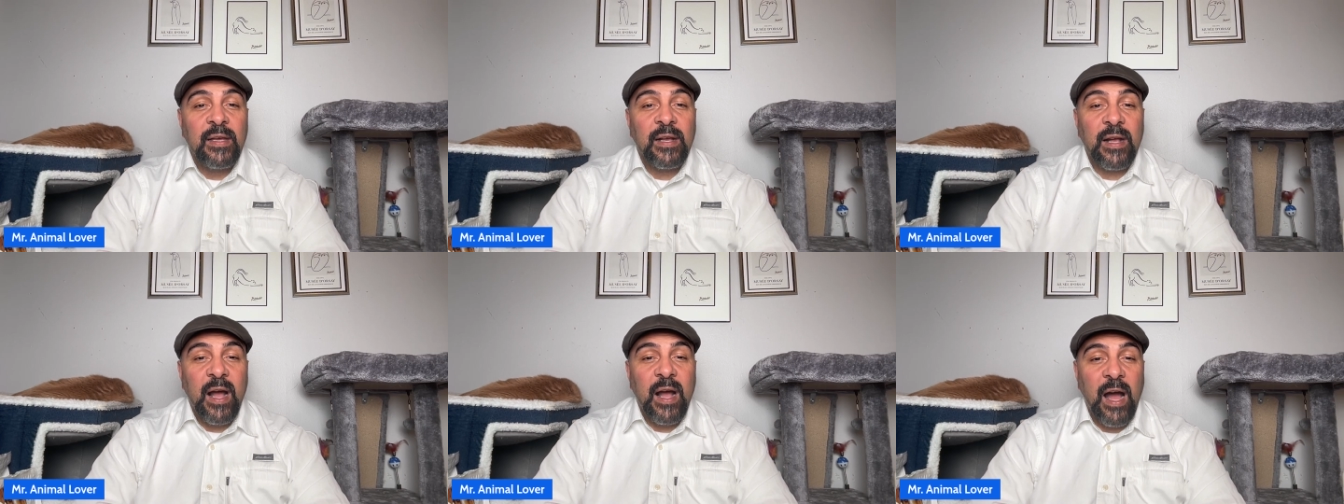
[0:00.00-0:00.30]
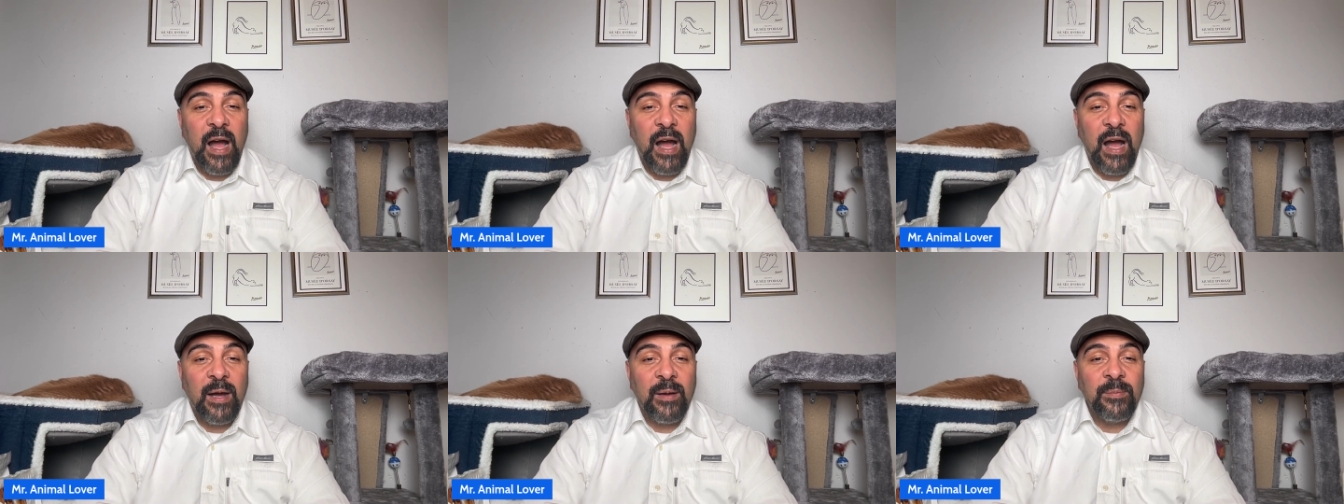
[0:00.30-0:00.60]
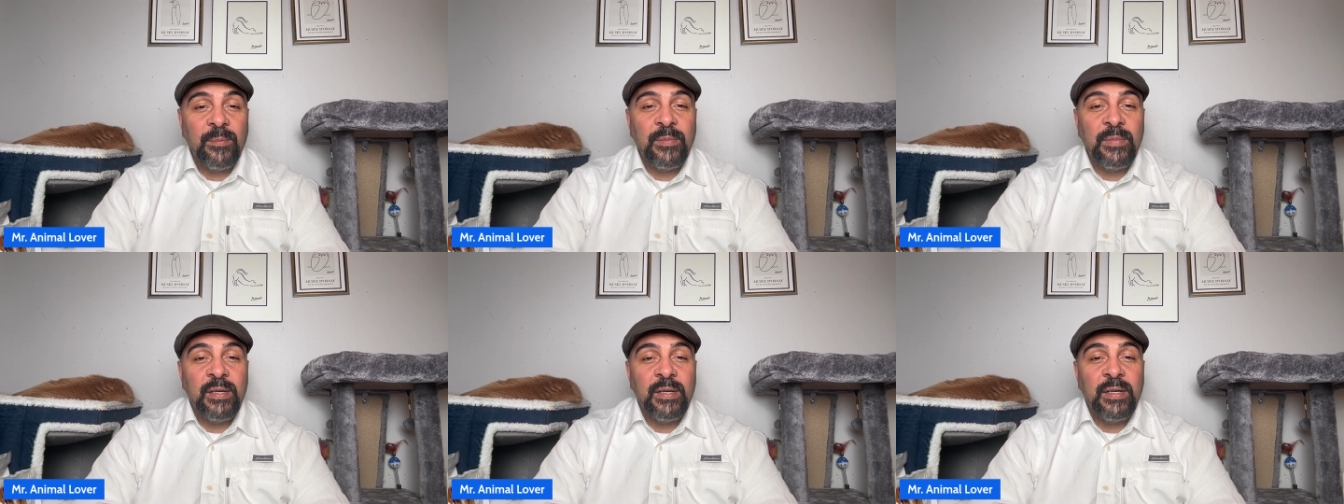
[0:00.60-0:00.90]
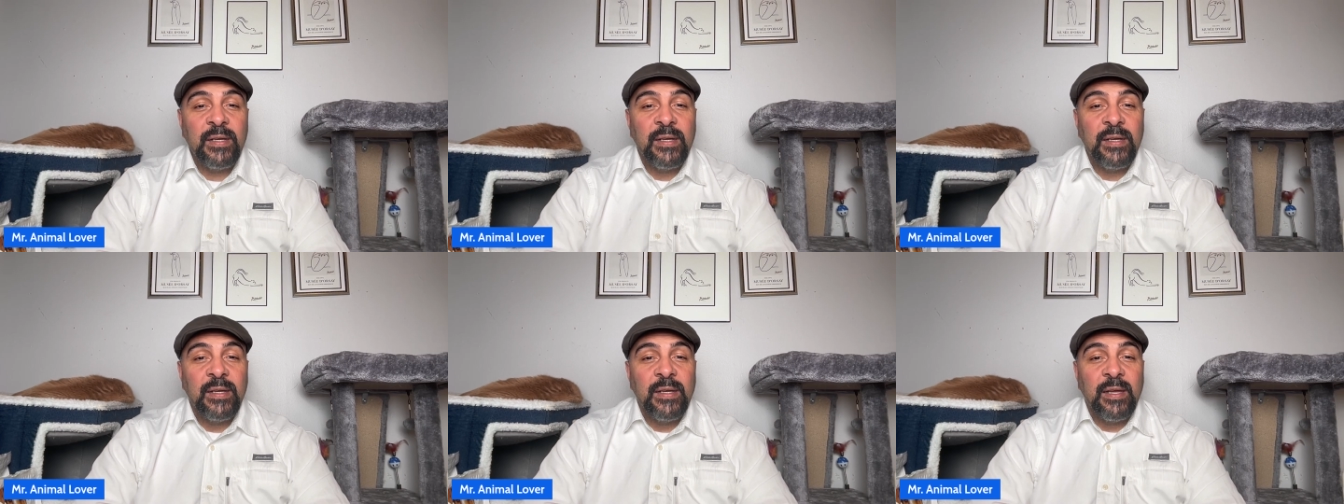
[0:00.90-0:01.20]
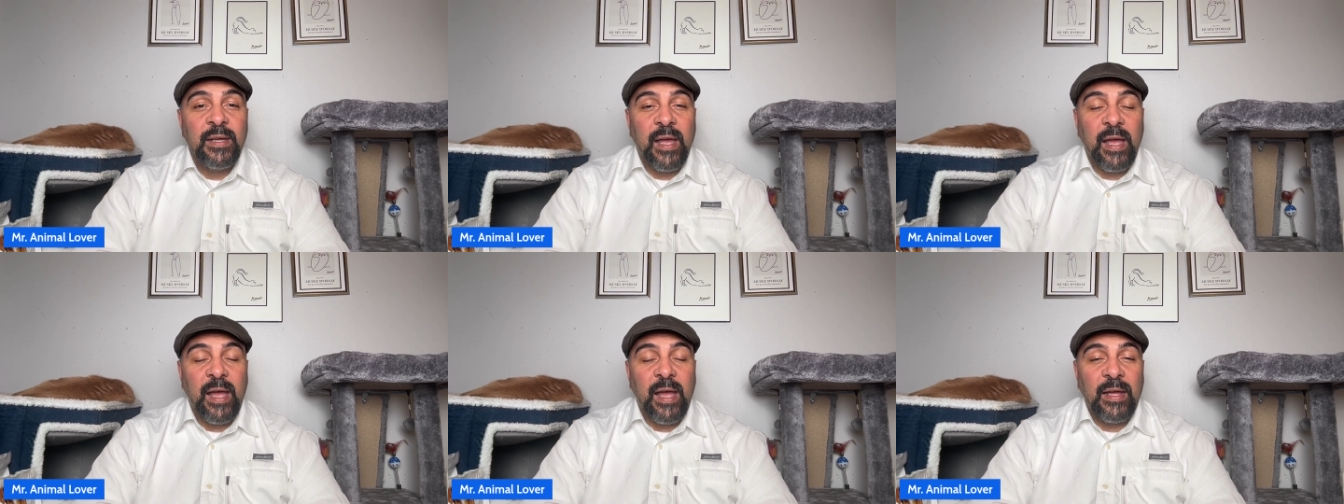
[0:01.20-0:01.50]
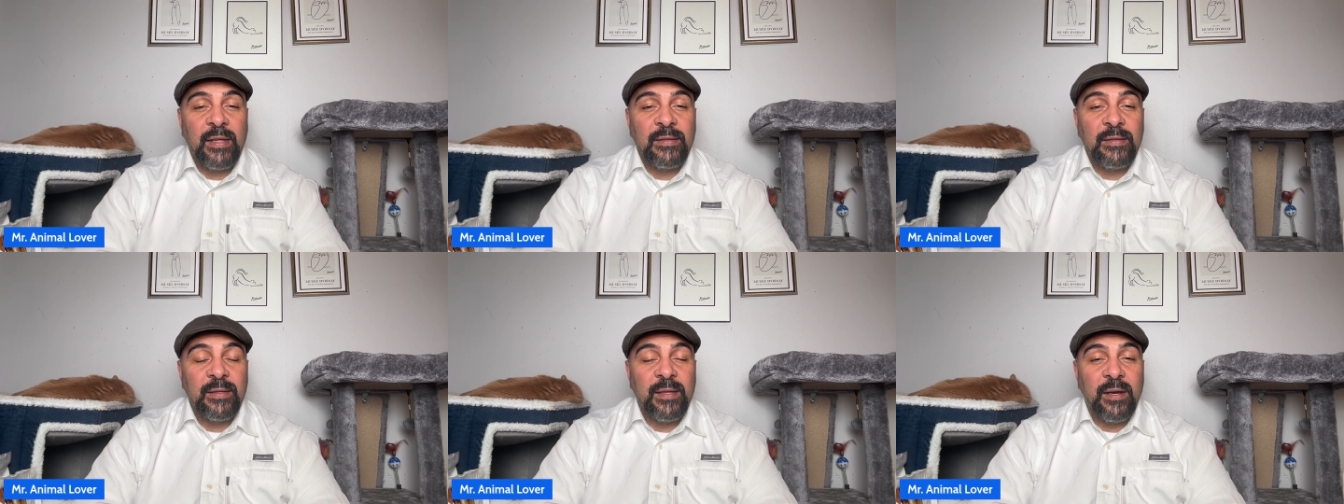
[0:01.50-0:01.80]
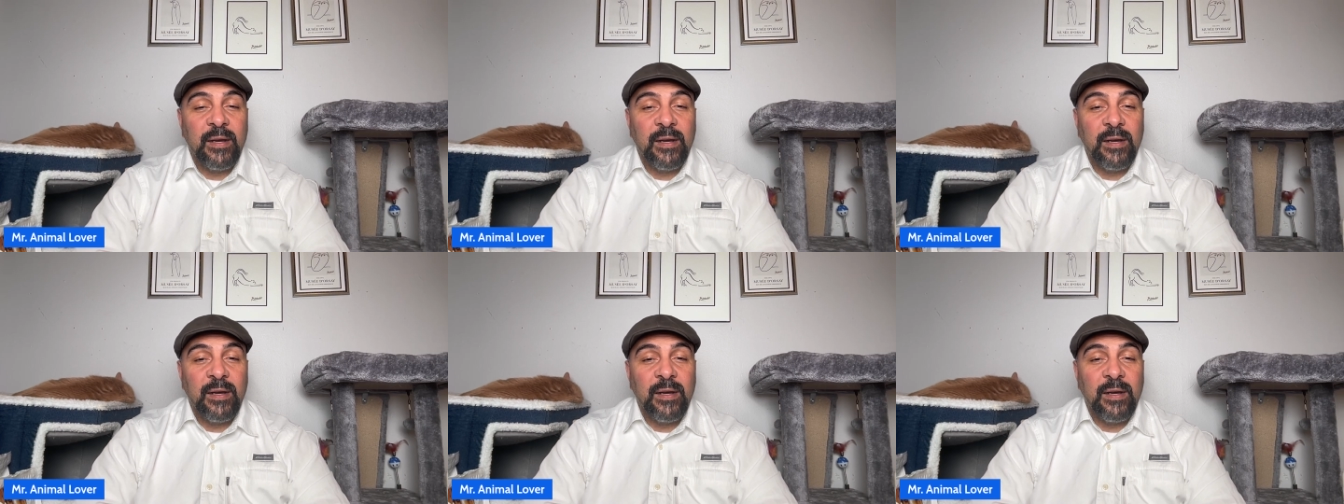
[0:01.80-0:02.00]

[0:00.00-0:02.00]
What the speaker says: calm, and